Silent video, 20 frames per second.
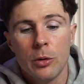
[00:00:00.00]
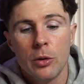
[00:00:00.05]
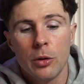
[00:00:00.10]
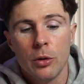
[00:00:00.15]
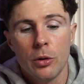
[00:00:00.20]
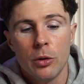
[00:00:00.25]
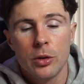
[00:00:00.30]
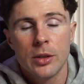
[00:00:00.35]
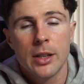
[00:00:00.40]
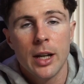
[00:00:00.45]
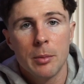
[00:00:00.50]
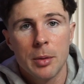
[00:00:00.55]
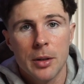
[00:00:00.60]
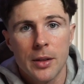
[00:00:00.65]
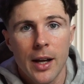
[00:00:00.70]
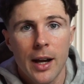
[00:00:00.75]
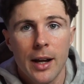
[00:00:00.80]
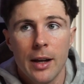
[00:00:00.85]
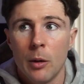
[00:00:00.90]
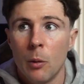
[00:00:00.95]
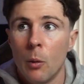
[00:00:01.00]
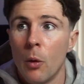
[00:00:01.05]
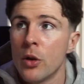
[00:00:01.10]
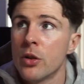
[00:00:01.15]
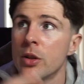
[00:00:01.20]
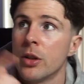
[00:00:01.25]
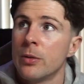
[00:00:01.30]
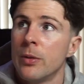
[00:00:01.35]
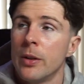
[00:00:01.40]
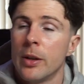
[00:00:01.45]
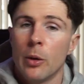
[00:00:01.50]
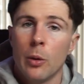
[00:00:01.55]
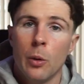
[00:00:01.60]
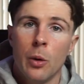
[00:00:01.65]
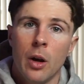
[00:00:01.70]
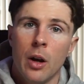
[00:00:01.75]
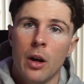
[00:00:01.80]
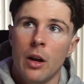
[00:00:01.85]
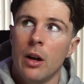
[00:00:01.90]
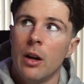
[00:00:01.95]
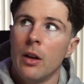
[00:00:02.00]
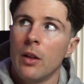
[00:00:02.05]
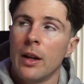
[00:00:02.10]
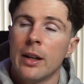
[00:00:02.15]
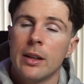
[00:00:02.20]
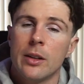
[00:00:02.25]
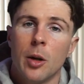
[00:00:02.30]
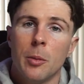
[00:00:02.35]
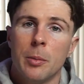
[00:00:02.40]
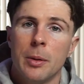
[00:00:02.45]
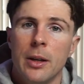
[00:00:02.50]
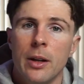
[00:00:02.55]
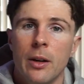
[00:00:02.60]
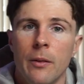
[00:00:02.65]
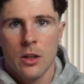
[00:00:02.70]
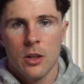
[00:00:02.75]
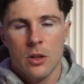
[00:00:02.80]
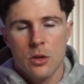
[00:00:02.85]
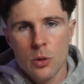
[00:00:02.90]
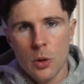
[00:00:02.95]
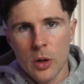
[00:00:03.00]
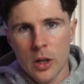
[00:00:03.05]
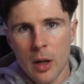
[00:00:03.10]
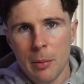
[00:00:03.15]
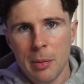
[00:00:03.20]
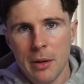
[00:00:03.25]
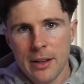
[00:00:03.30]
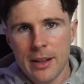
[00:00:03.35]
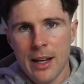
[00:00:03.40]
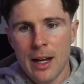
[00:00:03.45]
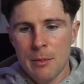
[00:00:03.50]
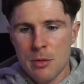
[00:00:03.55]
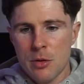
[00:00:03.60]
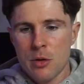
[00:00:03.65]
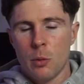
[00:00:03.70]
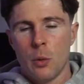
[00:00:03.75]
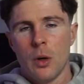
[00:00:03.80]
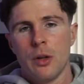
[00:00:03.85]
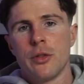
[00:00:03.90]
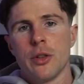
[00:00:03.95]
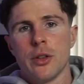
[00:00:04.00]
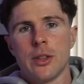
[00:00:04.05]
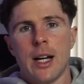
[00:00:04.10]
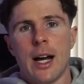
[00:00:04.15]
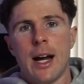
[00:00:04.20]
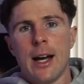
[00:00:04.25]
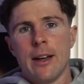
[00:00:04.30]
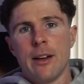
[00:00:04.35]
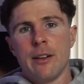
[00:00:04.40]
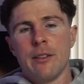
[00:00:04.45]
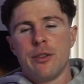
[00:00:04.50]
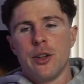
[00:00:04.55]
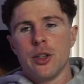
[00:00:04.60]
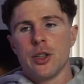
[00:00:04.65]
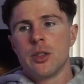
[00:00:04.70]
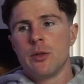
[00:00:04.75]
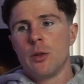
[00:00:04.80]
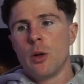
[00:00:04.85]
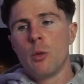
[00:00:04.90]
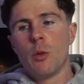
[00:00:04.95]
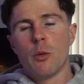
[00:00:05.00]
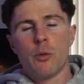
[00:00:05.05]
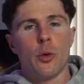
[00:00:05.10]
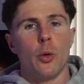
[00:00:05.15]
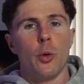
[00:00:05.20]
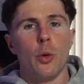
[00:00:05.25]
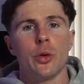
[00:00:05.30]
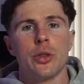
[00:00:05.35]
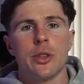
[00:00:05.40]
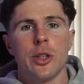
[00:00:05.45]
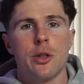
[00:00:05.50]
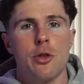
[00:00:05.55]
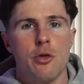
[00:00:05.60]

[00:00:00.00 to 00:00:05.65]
to set up your diet, watch this video linked up here. So a couple of tips with your diet. First of all, of course, is